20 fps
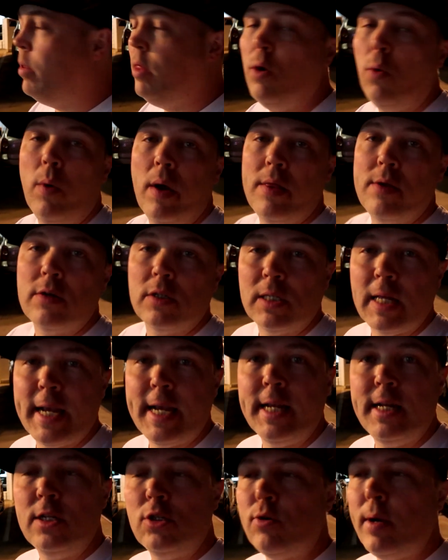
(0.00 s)
When the weather's
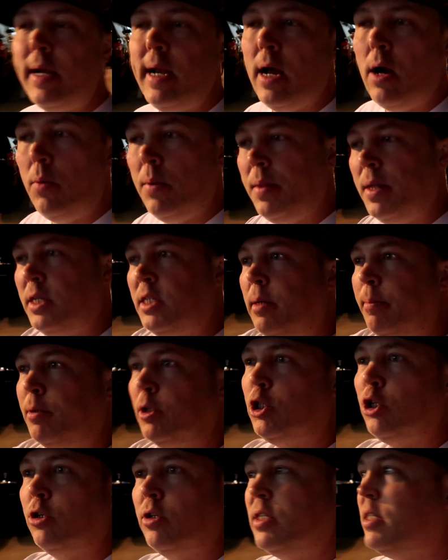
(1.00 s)
like it is right now, when the
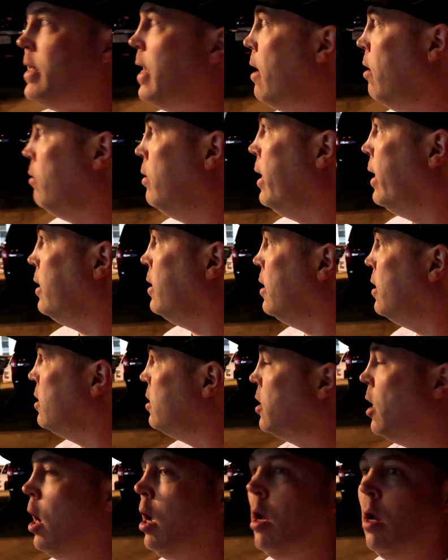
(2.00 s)
temperature is down like
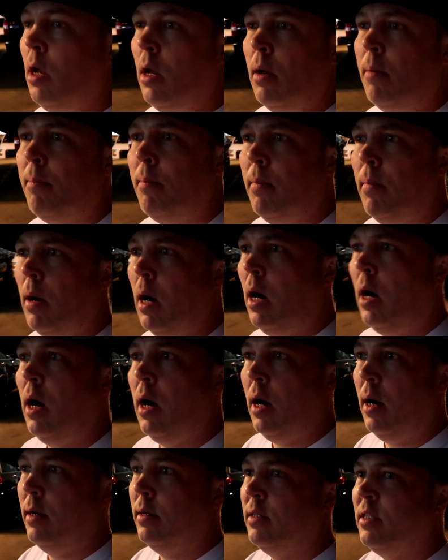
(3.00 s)
this,
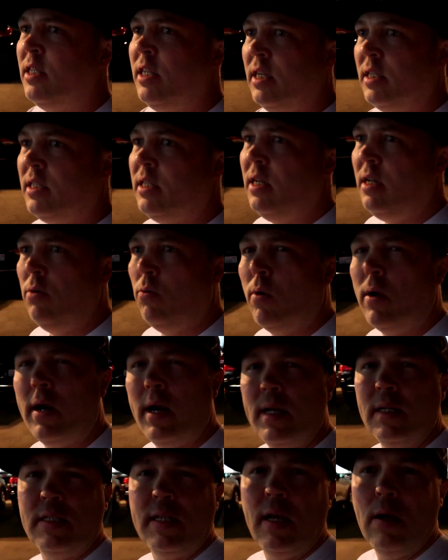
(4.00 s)
uh, 60, what
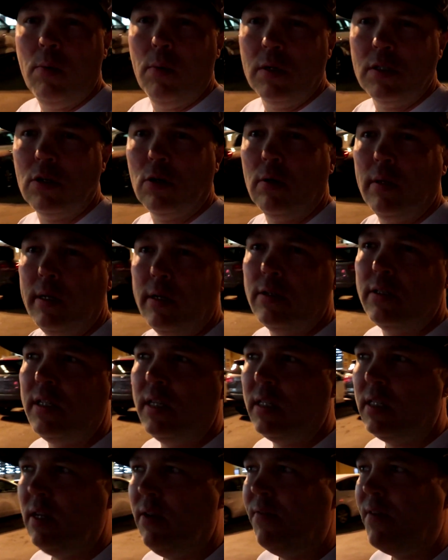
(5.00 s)
did I say it was earlier?
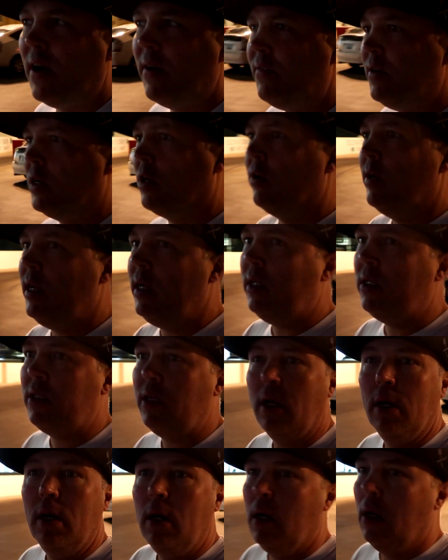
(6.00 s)
65
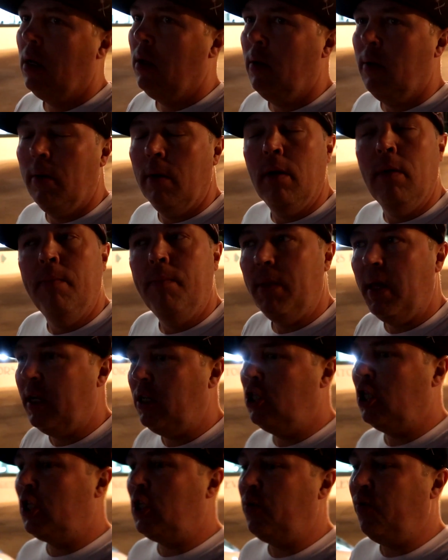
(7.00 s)
degrees.
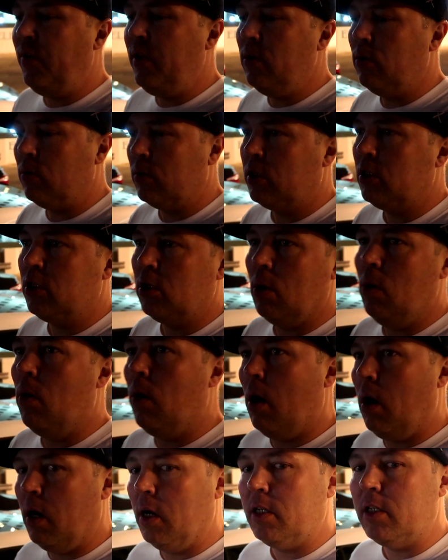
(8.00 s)
It just feels so
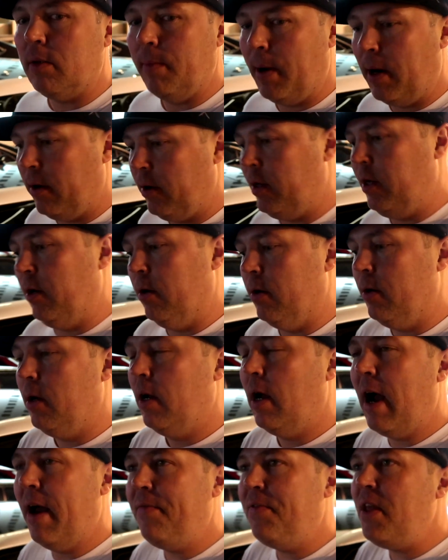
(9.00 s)
awesome out here.
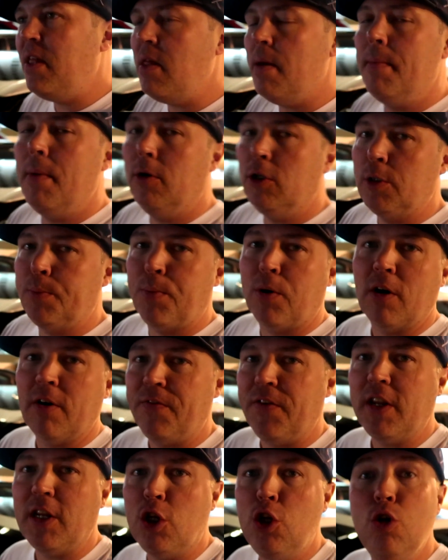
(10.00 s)
I think the most
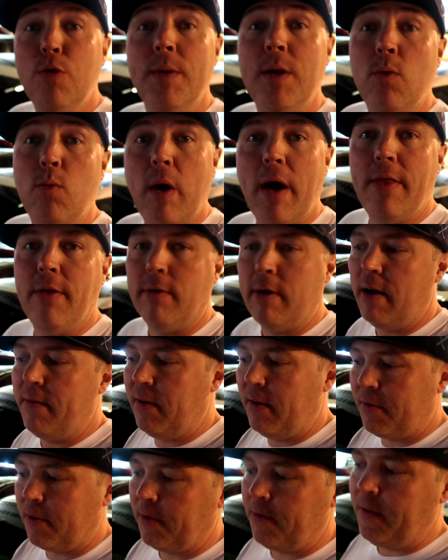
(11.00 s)
perfect human weather
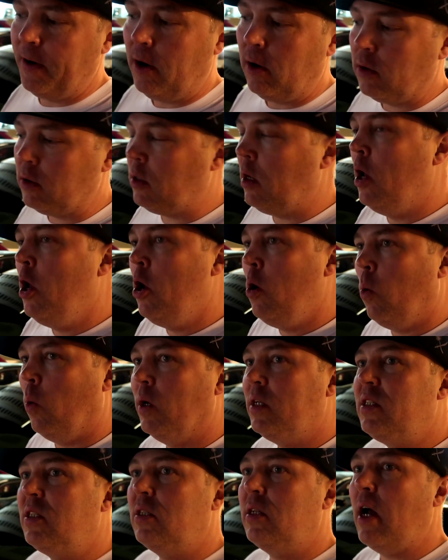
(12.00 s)
I've ever felt
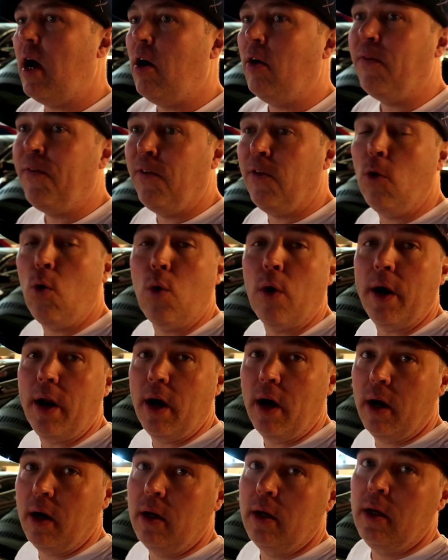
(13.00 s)
was South
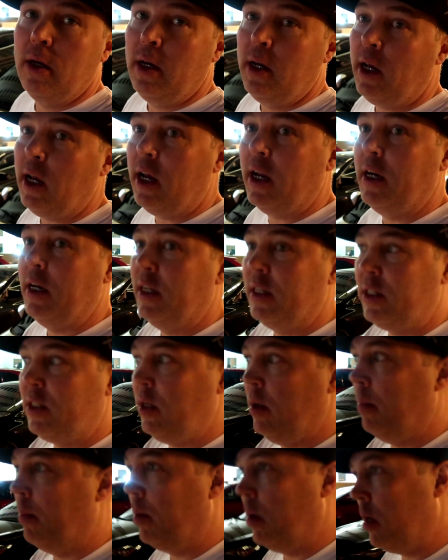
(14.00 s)
Florida in
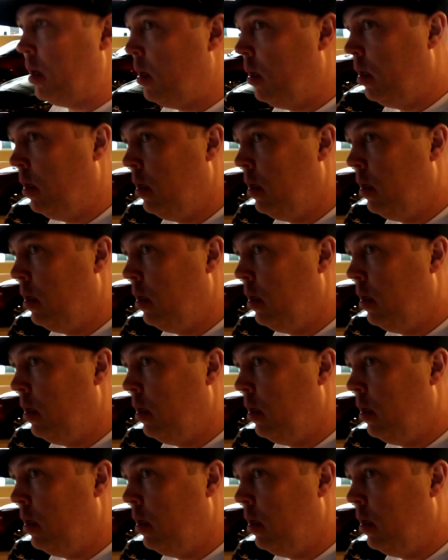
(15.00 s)
December.